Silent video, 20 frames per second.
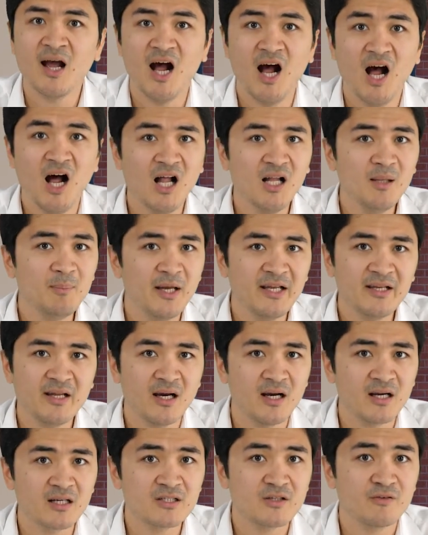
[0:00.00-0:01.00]

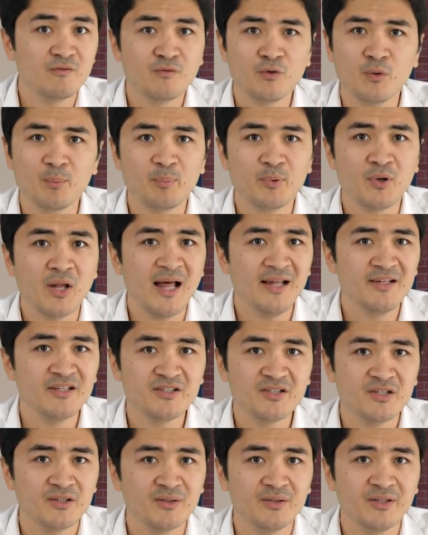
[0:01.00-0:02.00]
almanacs for
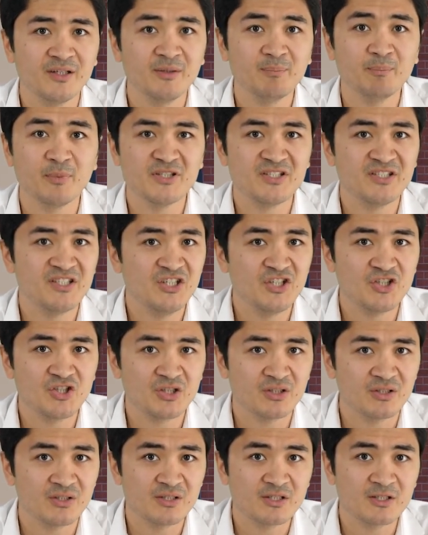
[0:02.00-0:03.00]
planetary
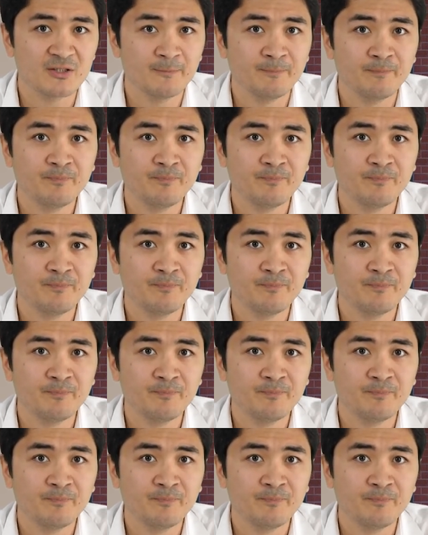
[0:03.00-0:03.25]
positions.